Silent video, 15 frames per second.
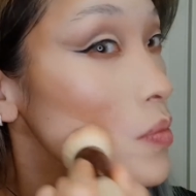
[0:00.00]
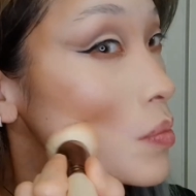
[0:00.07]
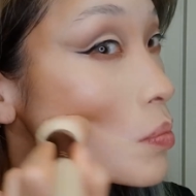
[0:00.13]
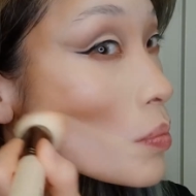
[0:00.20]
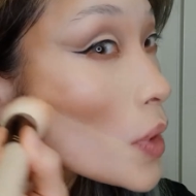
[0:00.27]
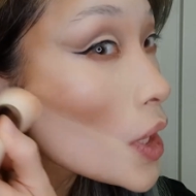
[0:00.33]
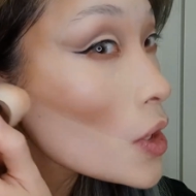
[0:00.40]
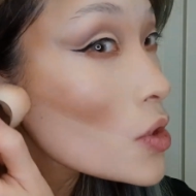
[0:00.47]

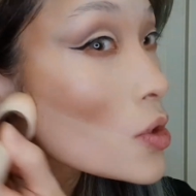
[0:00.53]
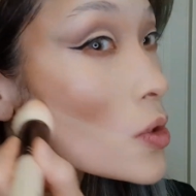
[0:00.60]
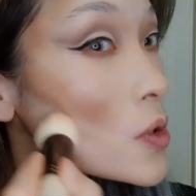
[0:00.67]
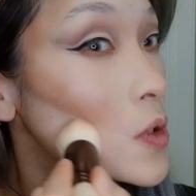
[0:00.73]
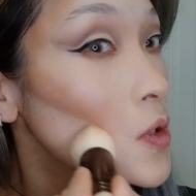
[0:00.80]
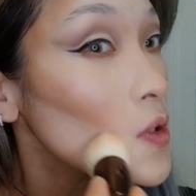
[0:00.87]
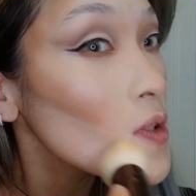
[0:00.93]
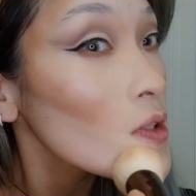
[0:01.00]
Make sure
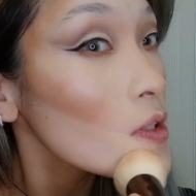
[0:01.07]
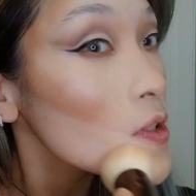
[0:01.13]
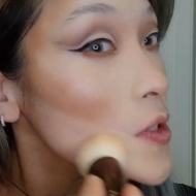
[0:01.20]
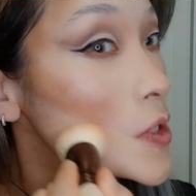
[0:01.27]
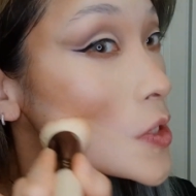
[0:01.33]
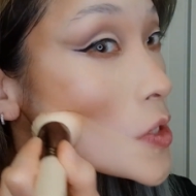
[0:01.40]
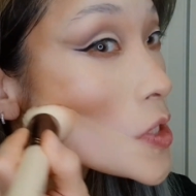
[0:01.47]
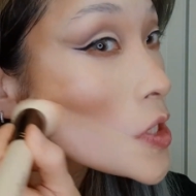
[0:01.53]
this
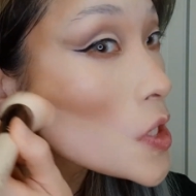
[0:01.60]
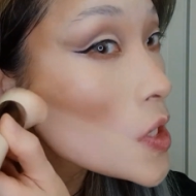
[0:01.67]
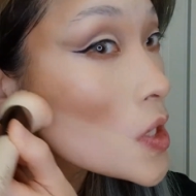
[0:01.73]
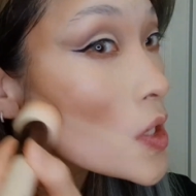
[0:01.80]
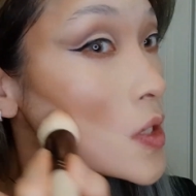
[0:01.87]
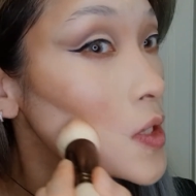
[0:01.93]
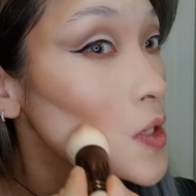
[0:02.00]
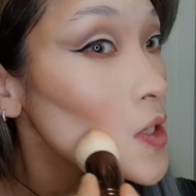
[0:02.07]

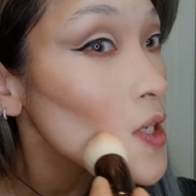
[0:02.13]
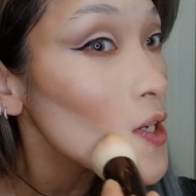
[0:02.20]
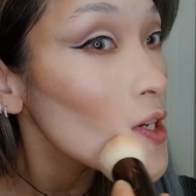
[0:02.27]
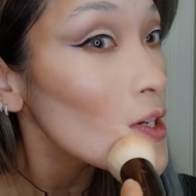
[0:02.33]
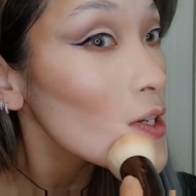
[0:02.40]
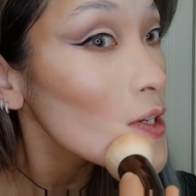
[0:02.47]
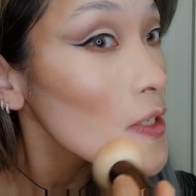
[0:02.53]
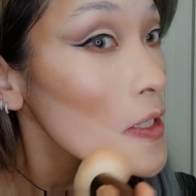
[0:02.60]
concealer
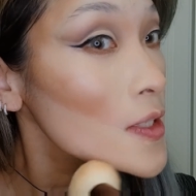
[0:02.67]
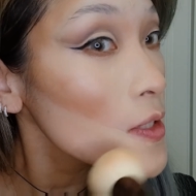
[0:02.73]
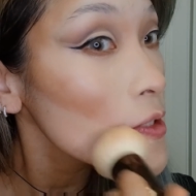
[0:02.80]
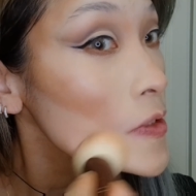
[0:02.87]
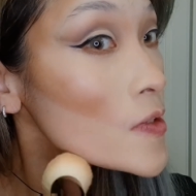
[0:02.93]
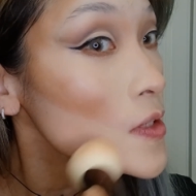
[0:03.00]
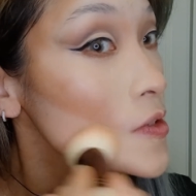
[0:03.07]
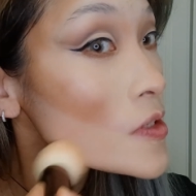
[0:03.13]

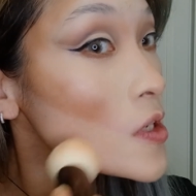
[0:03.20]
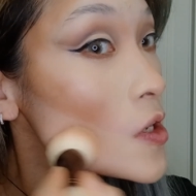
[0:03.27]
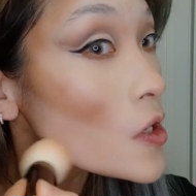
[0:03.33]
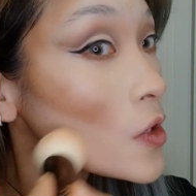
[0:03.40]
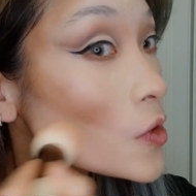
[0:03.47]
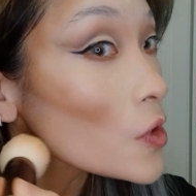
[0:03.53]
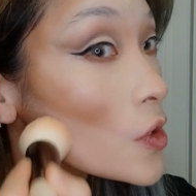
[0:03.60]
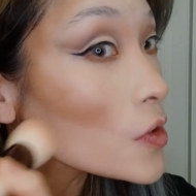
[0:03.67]
stays
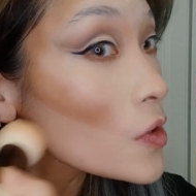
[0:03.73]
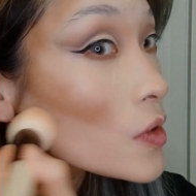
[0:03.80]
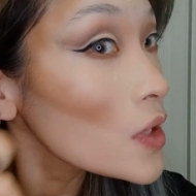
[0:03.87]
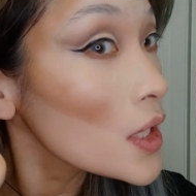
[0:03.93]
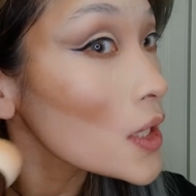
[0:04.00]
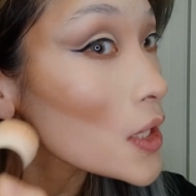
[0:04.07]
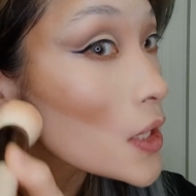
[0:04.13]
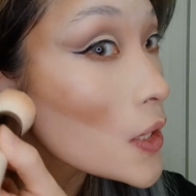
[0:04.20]
under the
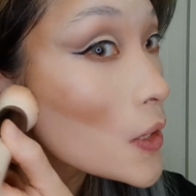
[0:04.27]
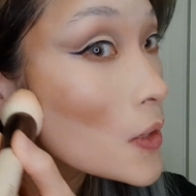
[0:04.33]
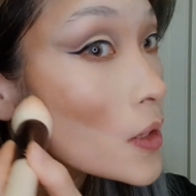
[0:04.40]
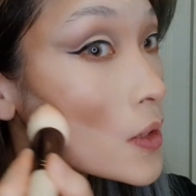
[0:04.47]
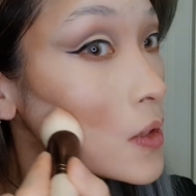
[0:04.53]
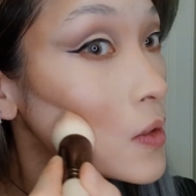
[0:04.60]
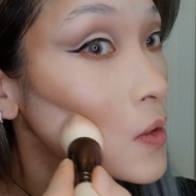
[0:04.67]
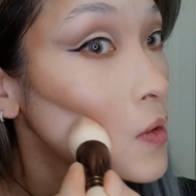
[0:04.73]
line
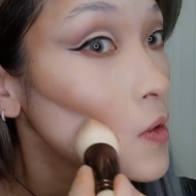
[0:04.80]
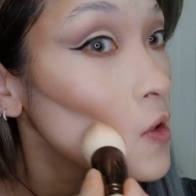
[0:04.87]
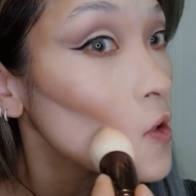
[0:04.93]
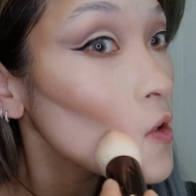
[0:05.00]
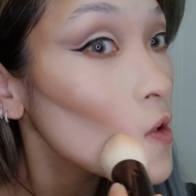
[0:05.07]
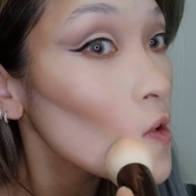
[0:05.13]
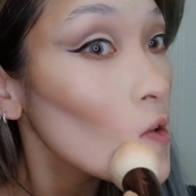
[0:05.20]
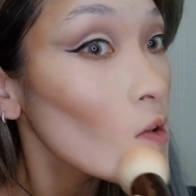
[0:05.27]

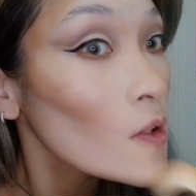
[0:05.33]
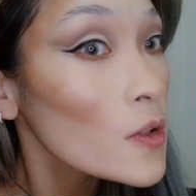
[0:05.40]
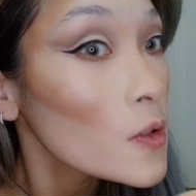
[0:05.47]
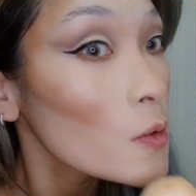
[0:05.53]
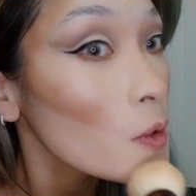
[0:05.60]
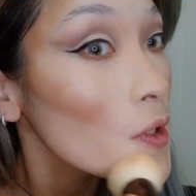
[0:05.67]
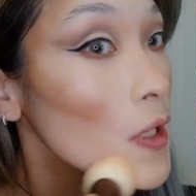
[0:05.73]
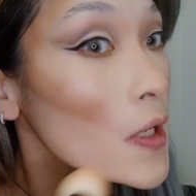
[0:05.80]
so
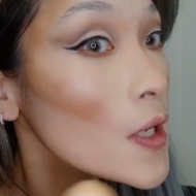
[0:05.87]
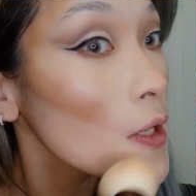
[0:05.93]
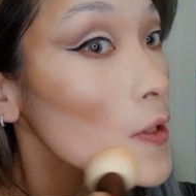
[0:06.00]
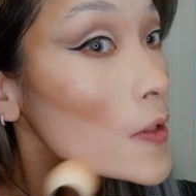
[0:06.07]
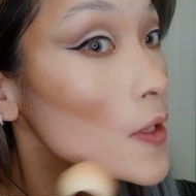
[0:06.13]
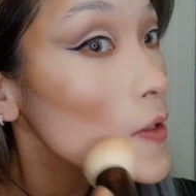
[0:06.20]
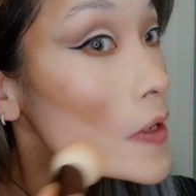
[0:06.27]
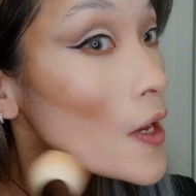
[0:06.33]
we
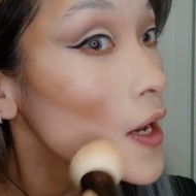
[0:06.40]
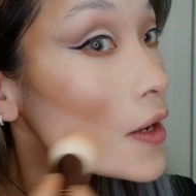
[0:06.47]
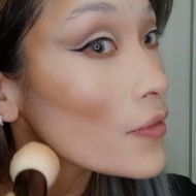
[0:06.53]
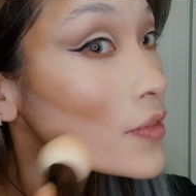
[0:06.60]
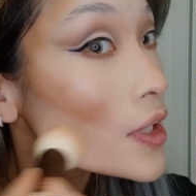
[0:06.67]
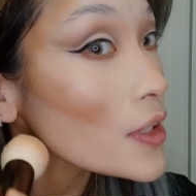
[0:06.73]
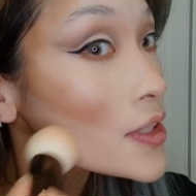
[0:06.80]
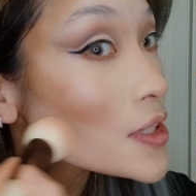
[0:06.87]
can have
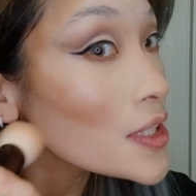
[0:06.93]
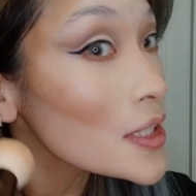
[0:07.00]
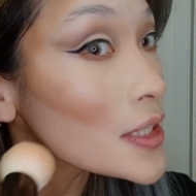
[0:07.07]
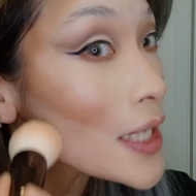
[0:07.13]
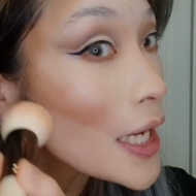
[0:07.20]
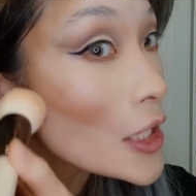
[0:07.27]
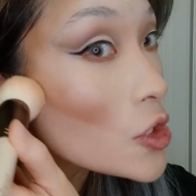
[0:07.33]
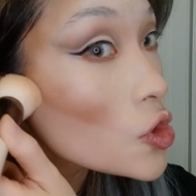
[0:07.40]
that
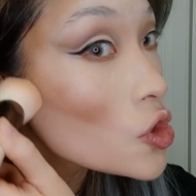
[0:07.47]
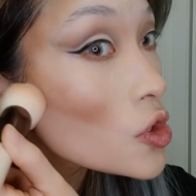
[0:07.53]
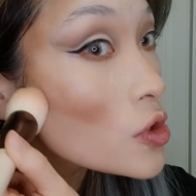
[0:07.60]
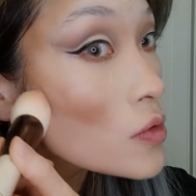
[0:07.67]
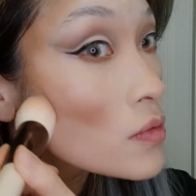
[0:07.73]
snatched